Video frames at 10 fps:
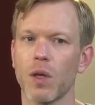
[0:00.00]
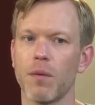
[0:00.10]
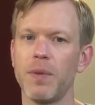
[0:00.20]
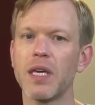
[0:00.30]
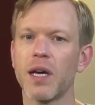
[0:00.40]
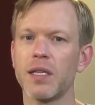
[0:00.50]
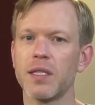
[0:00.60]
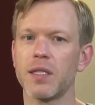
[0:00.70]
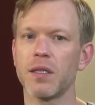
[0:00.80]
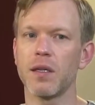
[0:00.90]

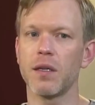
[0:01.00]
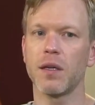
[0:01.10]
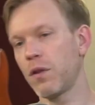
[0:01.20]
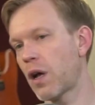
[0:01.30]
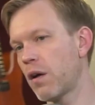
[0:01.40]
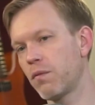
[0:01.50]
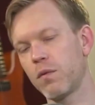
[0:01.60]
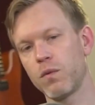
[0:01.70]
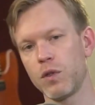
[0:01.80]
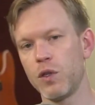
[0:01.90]
Because I'll
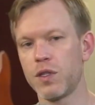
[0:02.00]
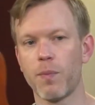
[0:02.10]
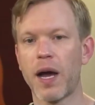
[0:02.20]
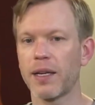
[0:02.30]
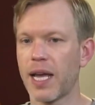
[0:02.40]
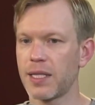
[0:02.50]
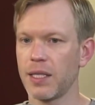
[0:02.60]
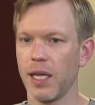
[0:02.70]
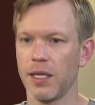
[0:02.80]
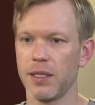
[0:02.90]
use the podcast
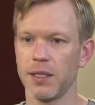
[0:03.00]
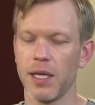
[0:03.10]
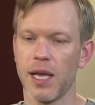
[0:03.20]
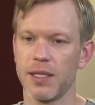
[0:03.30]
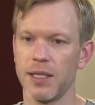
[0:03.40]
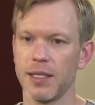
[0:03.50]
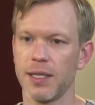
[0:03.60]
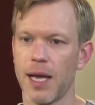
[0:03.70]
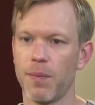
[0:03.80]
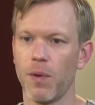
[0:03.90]
again as, as an
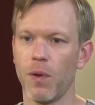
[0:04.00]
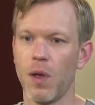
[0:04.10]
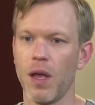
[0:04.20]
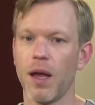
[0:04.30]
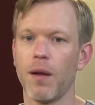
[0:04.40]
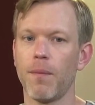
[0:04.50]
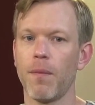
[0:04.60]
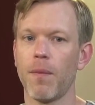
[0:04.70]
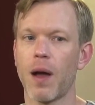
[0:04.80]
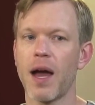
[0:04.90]
example.
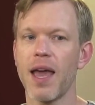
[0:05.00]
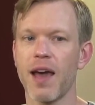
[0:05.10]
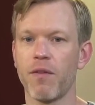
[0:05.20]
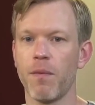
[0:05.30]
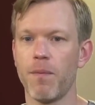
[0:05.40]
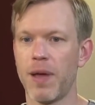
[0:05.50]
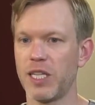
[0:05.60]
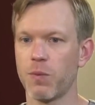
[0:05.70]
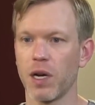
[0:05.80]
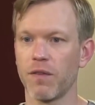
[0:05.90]
I have a
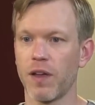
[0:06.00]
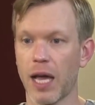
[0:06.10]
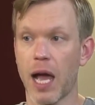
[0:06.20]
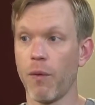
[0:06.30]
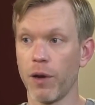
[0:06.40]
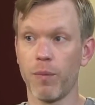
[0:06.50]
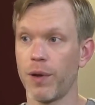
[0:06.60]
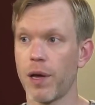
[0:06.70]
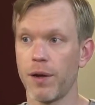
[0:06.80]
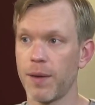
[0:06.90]
benchmark of like, I want to
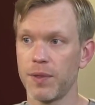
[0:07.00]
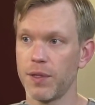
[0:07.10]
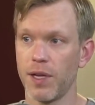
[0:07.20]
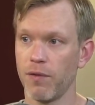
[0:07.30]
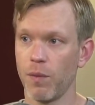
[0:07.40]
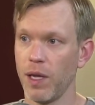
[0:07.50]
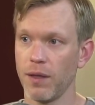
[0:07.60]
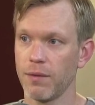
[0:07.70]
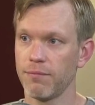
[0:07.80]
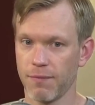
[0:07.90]
put out an episode every
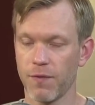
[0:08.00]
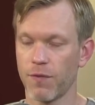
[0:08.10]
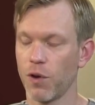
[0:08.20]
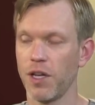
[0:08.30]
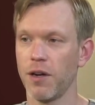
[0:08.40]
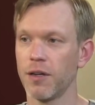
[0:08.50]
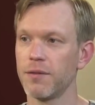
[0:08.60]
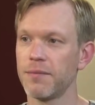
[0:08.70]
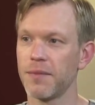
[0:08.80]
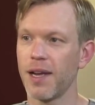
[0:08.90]
week for a
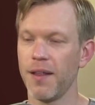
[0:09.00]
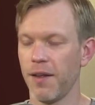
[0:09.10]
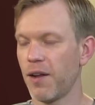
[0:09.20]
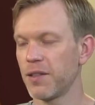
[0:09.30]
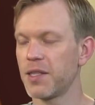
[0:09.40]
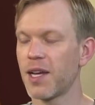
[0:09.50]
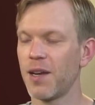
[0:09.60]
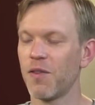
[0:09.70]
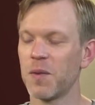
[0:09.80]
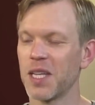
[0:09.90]
year, and then I'll
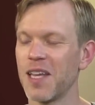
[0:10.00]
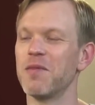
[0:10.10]
decide if I'm going to keep